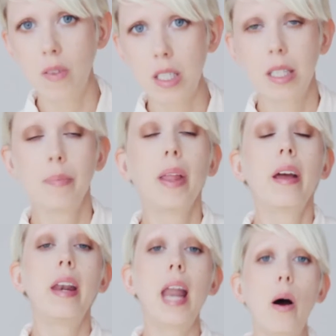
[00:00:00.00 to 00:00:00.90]
of us.
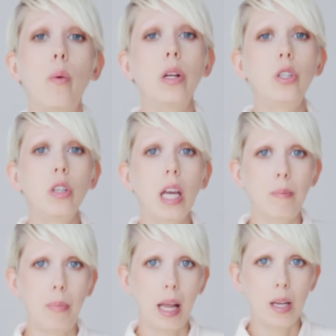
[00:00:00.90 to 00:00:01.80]
Now, when you
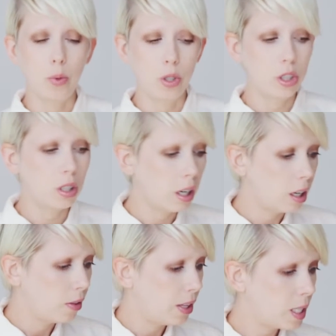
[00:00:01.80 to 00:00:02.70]
get plywood,
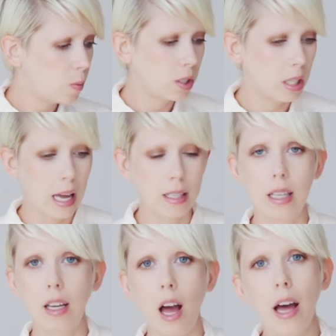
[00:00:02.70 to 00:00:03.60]
this has
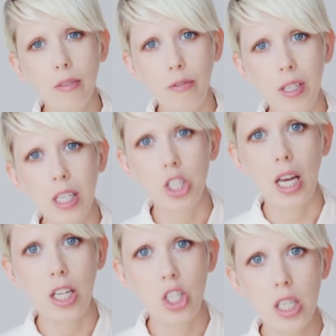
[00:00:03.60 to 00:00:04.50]
like unfinished
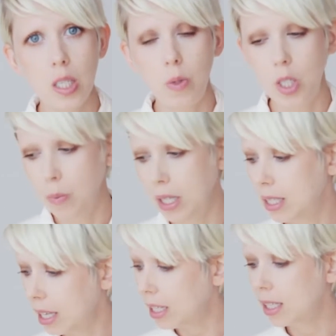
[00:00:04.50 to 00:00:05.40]
edges, which
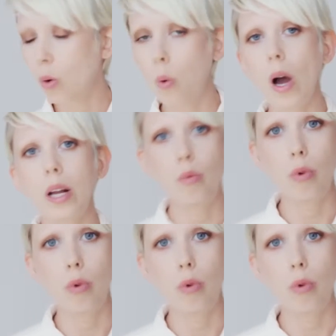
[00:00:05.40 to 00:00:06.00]
means that it's quite